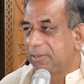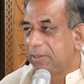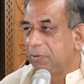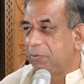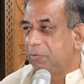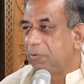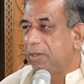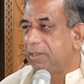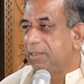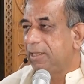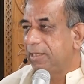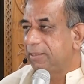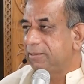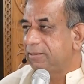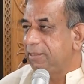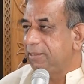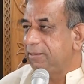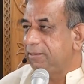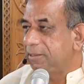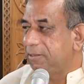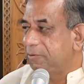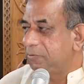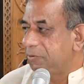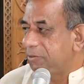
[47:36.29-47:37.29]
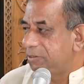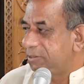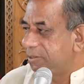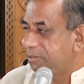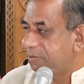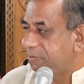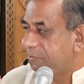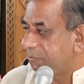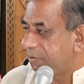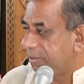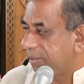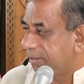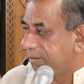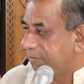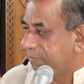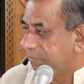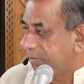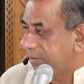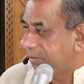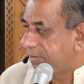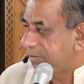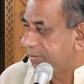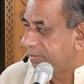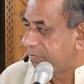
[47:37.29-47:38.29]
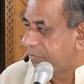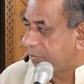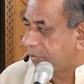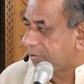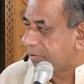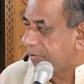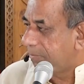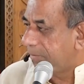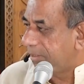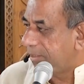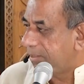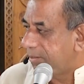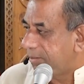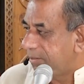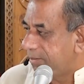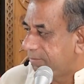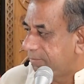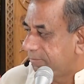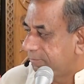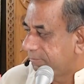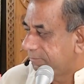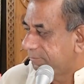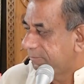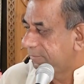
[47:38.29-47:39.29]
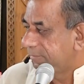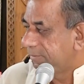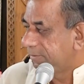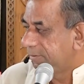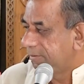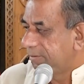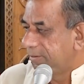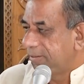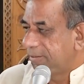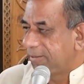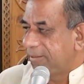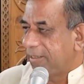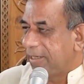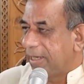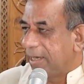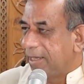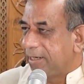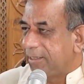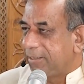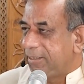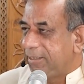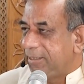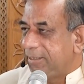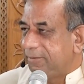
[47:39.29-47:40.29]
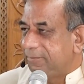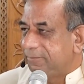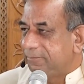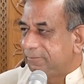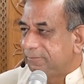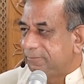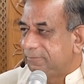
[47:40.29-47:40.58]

Who was asking the question to Yagnavalkya? It's documented. Gargi.